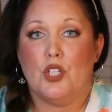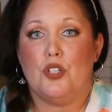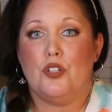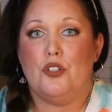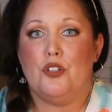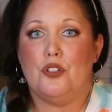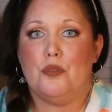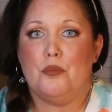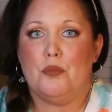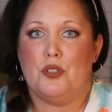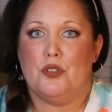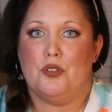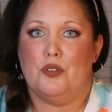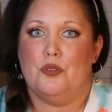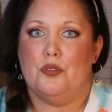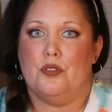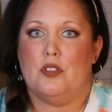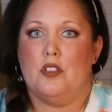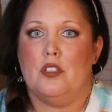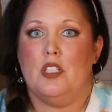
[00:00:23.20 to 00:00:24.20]
New
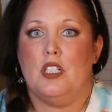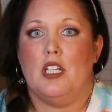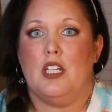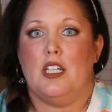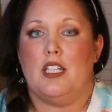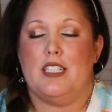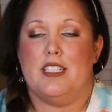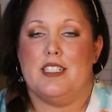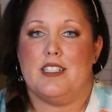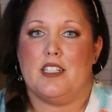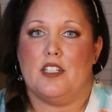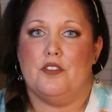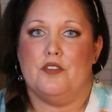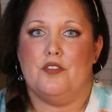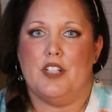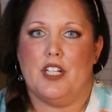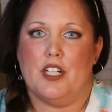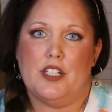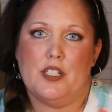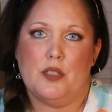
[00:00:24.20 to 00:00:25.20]
moon is a
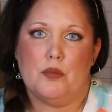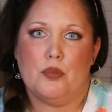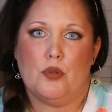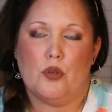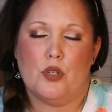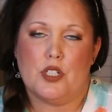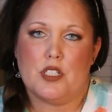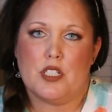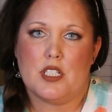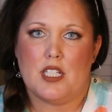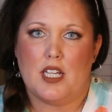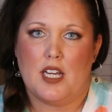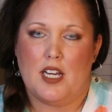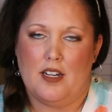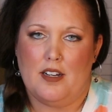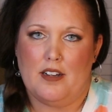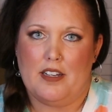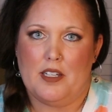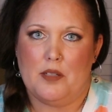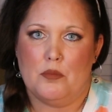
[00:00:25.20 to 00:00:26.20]
very important
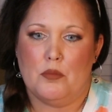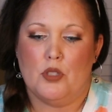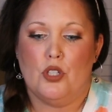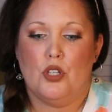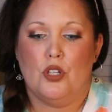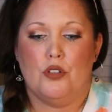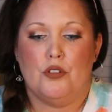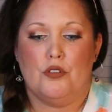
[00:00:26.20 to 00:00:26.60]
time